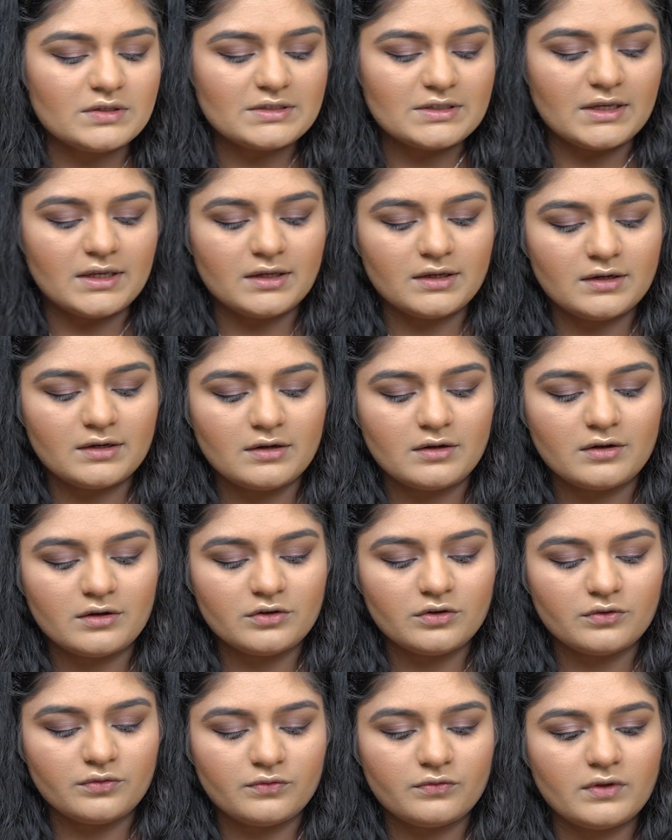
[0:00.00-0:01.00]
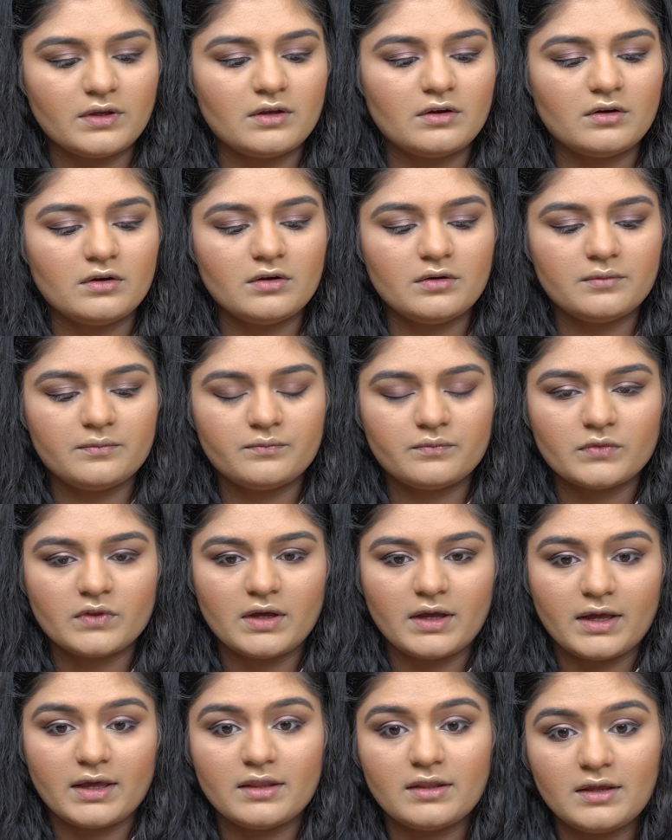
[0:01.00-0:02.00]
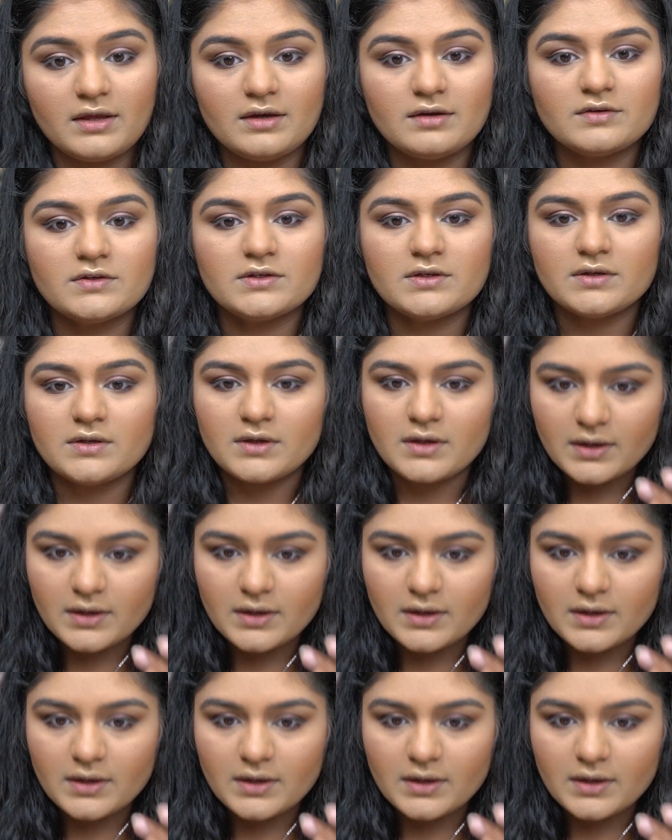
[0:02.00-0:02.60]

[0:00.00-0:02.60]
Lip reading: to take it on your finger, the highlight,